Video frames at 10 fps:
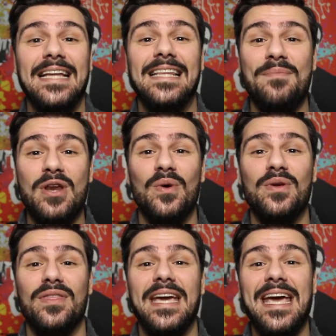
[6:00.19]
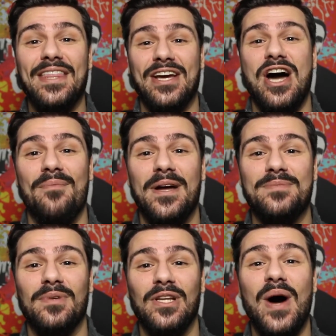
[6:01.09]
let me know what you think in the comments
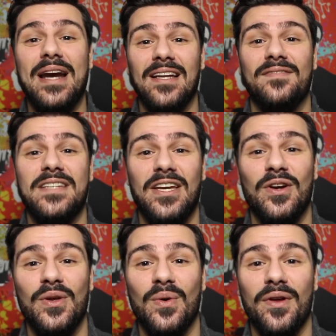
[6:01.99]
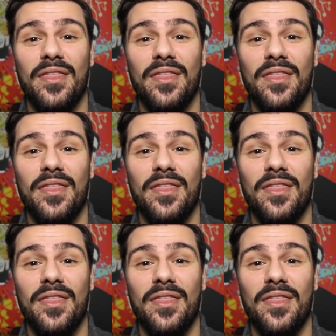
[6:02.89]
below i'd love to hear your